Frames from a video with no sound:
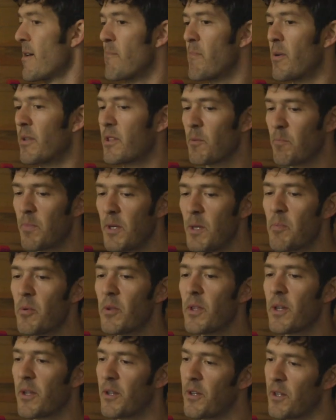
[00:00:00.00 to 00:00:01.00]
But the
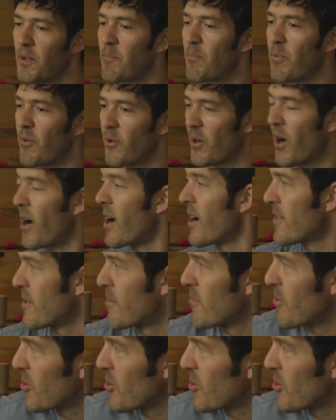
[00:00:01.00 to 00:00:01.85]
people that could put on the